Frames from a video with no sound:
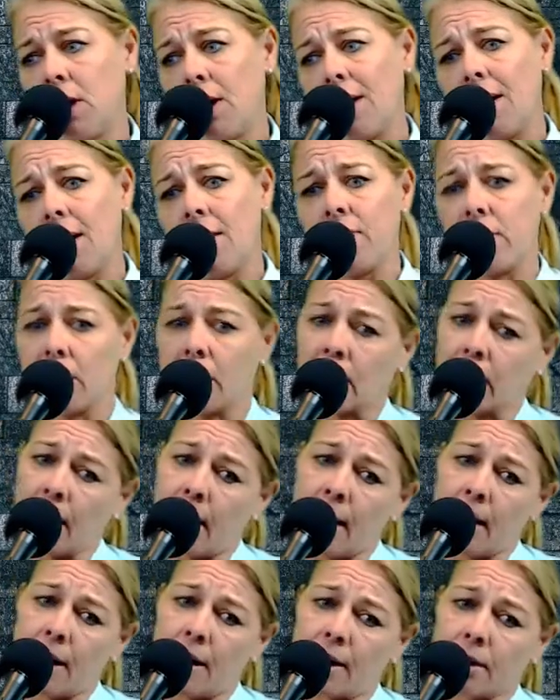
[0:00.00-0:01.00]
and the
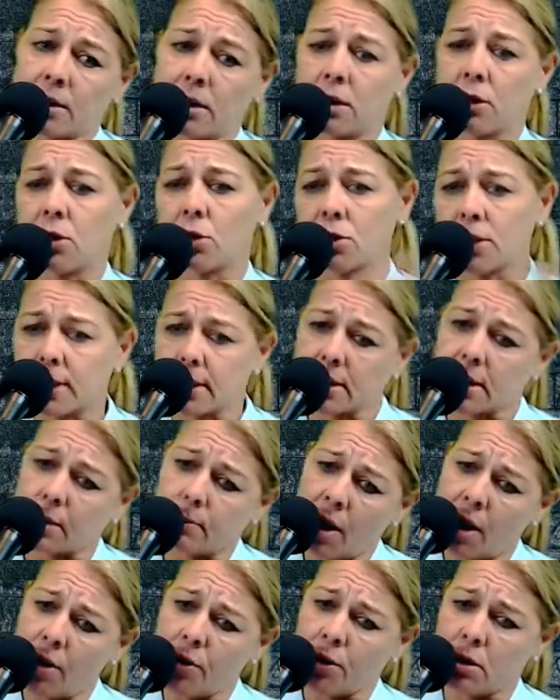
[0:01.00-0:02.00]
neglect and the narcissistic
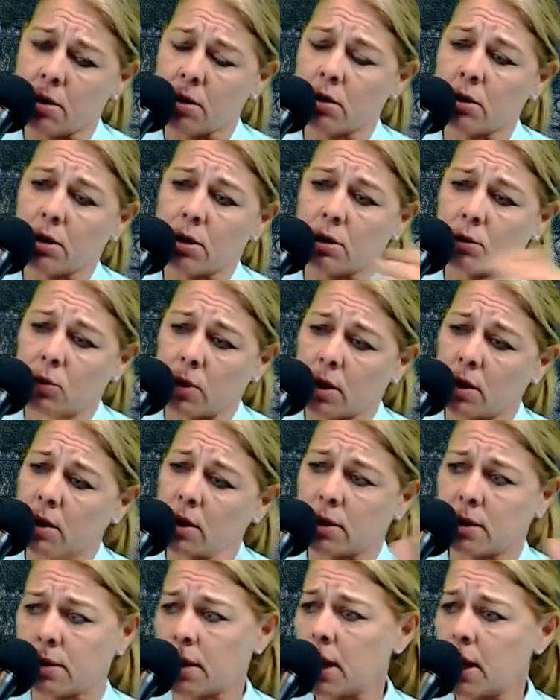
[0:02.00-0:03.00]
mother and the one
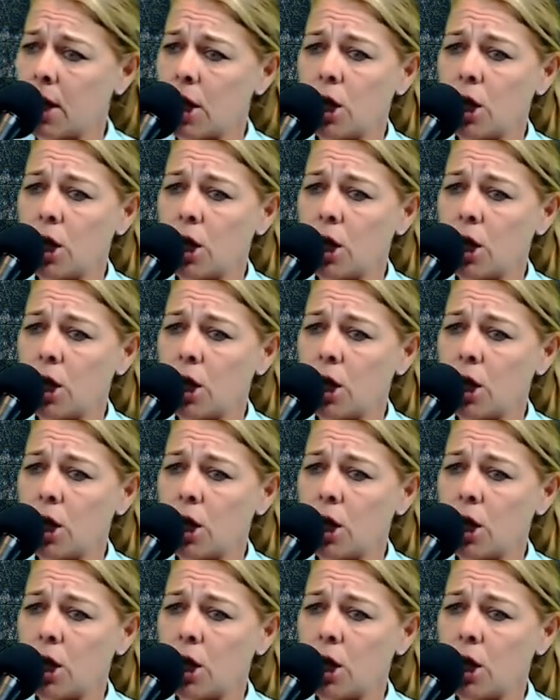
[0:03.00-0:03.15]
that's,